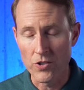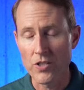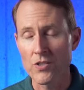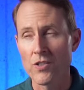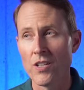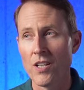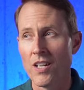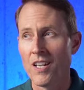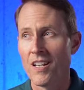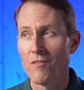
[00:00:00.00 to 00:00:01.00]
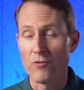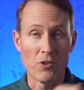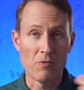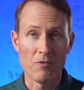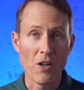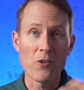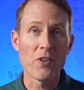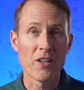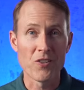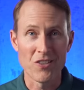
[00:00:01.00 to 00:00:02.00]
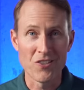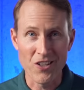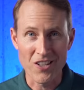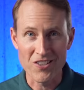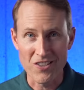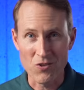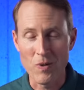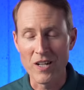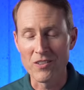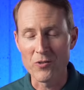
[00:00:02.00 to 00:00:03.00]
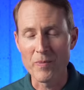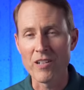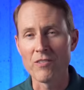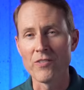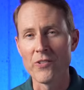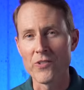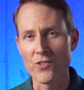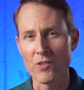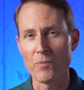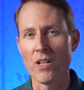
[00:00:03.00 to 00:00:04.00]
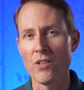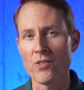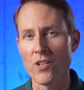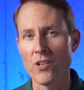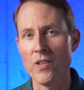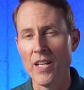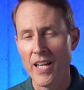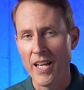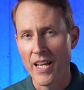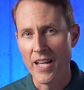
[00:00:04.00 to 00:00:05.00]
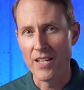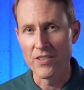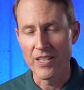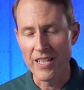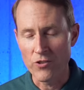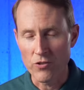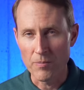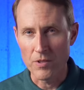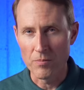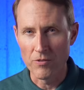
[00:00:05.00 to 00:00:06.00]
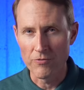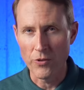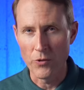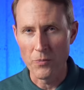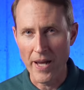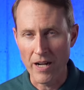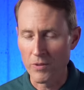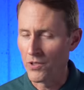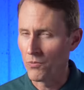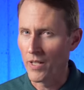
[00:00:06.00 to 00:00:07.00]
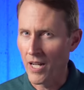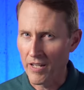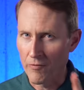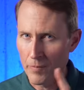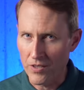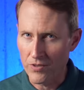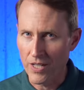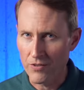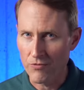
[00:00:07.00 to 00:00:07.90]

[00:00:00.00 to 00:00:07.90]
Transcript: just for other things than just as a wireless microphone system, but also as an interruptible foldback, which is what I F B stands